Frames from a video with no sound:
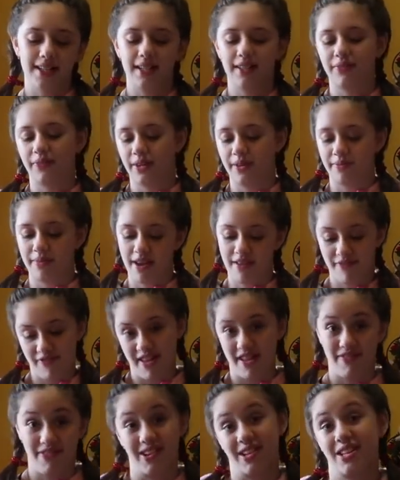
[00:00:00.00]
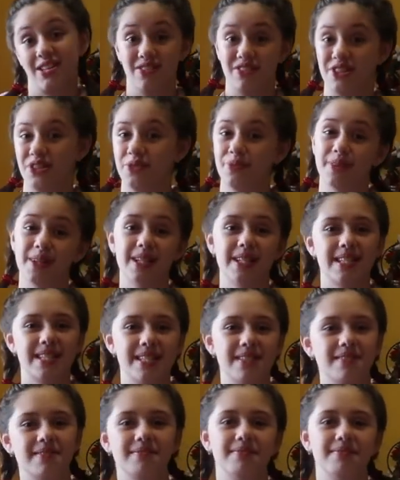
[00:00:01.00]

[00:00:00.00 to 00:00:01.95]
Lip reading: is one of my favorite YouTubers.